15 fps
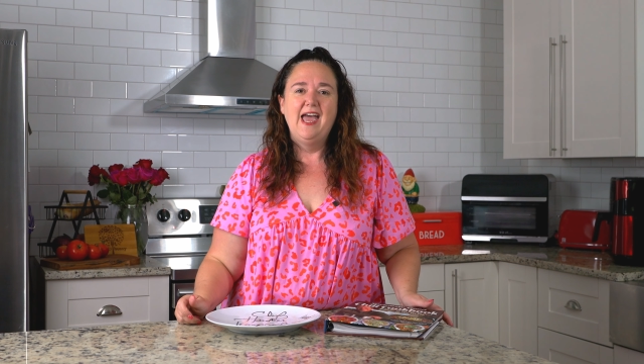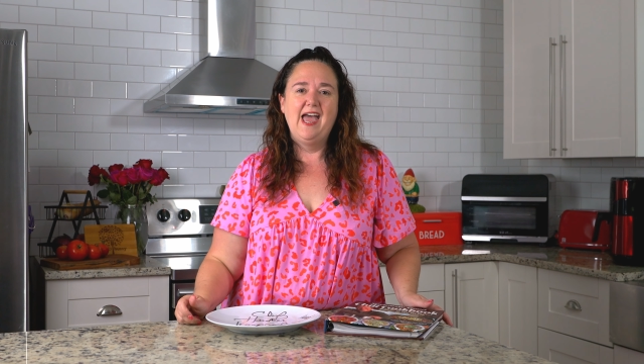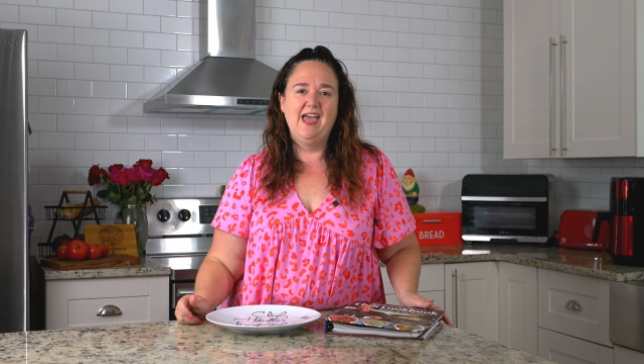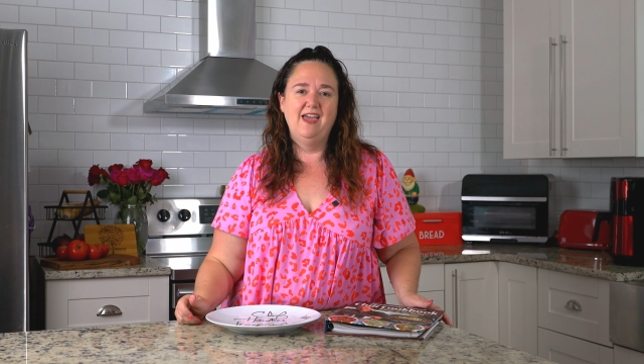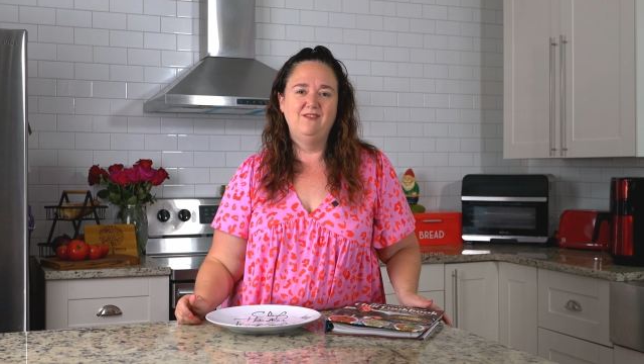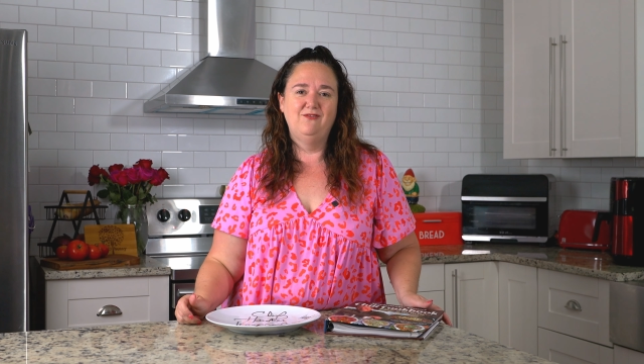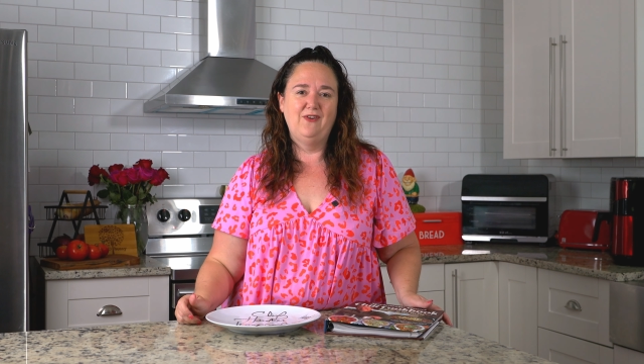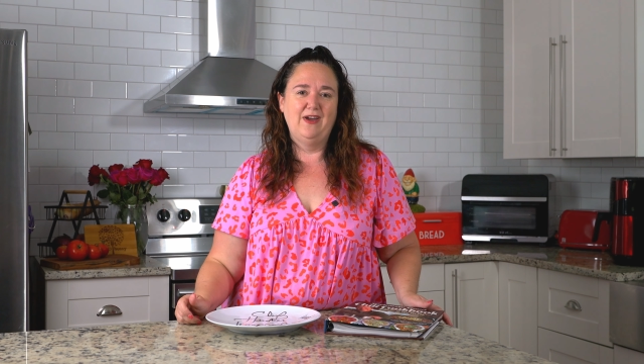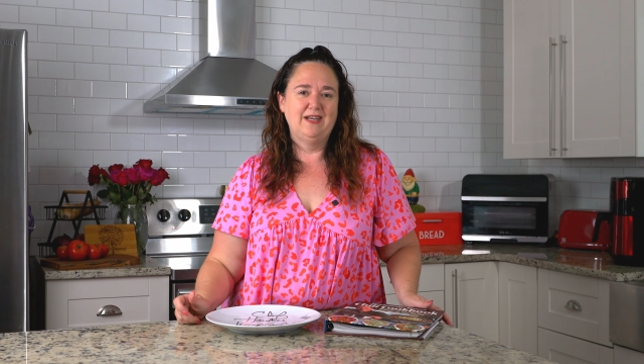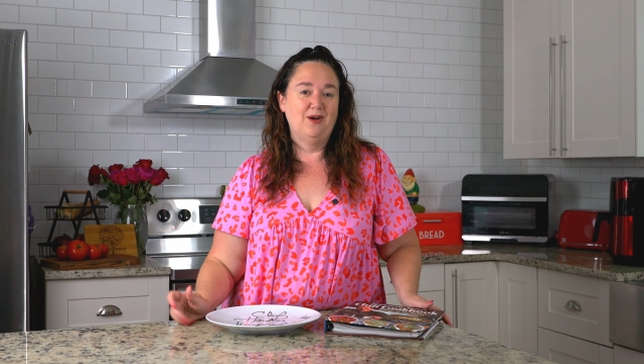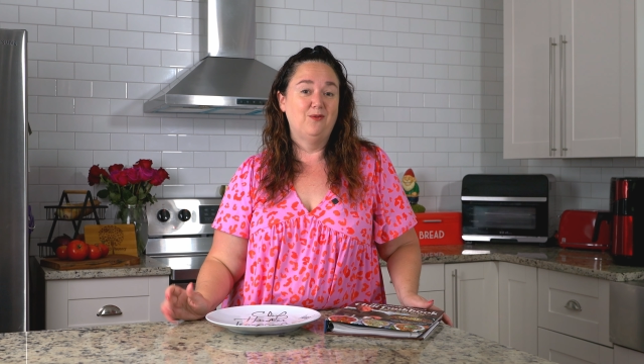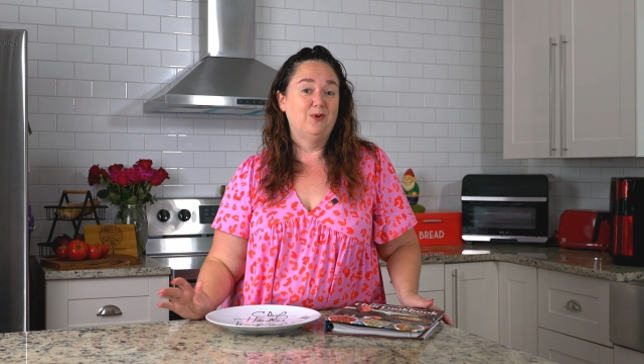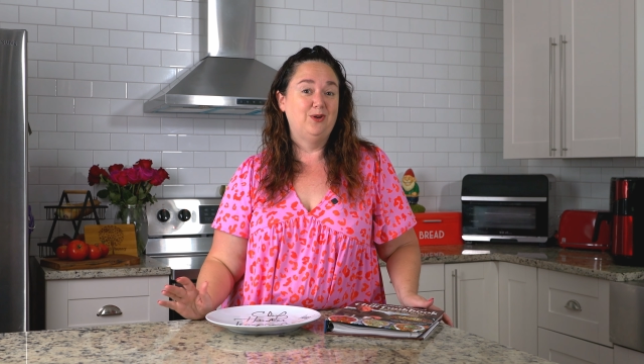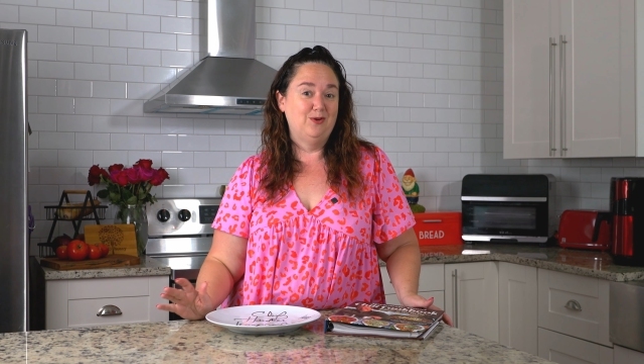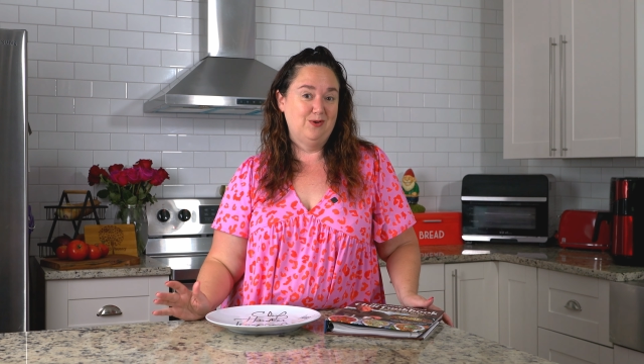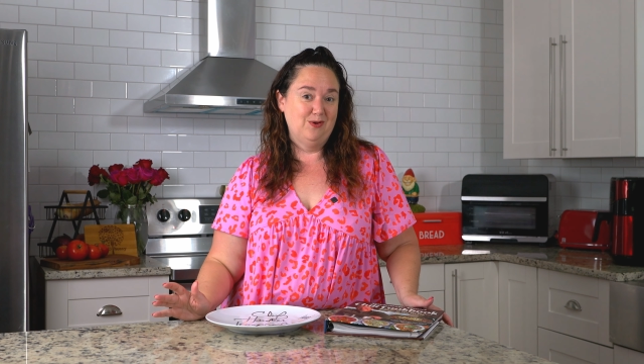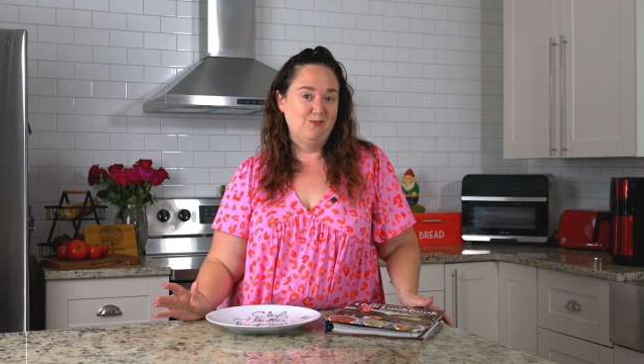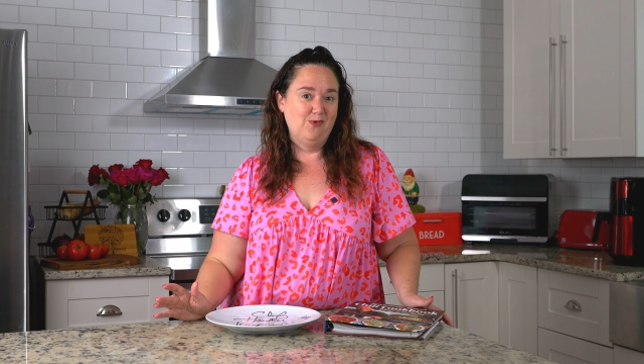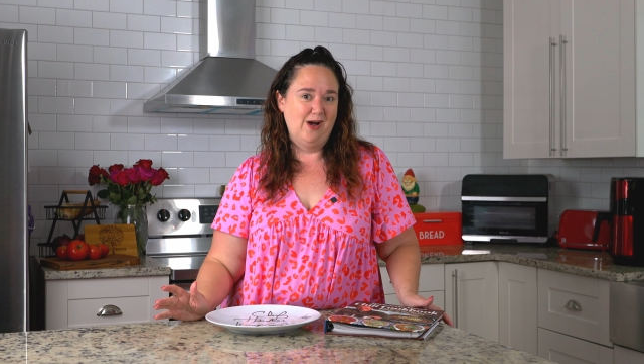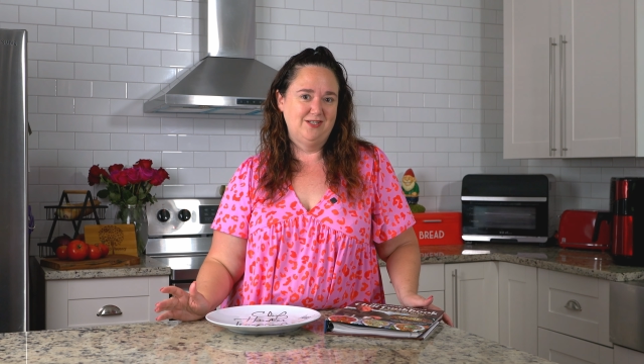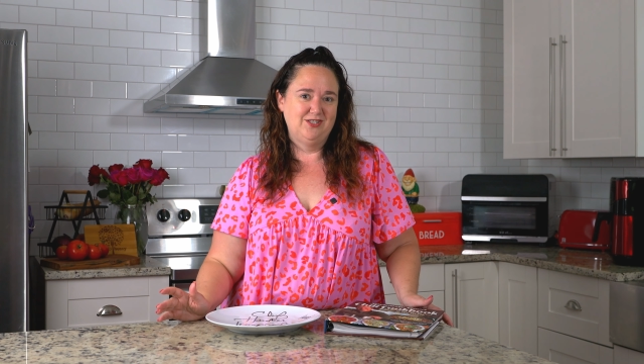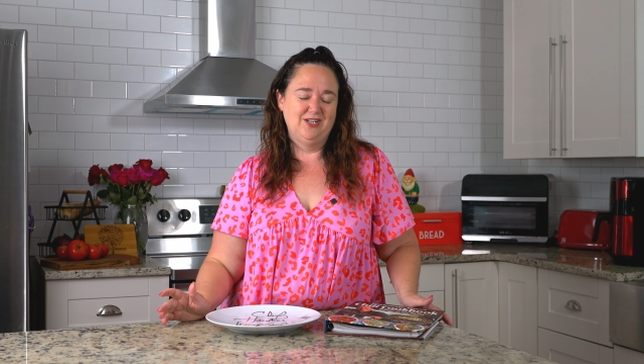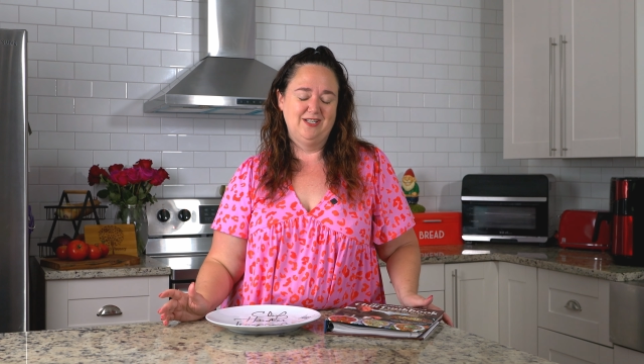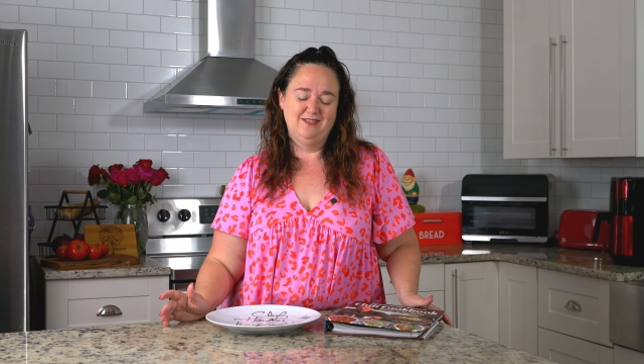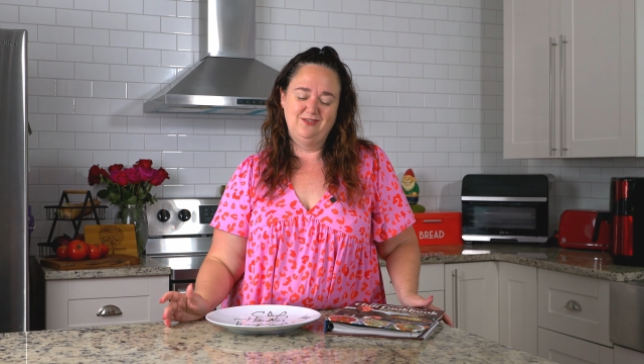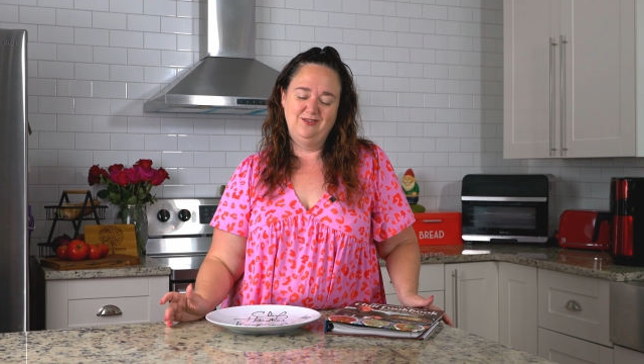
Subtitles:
and find out where you can watch it.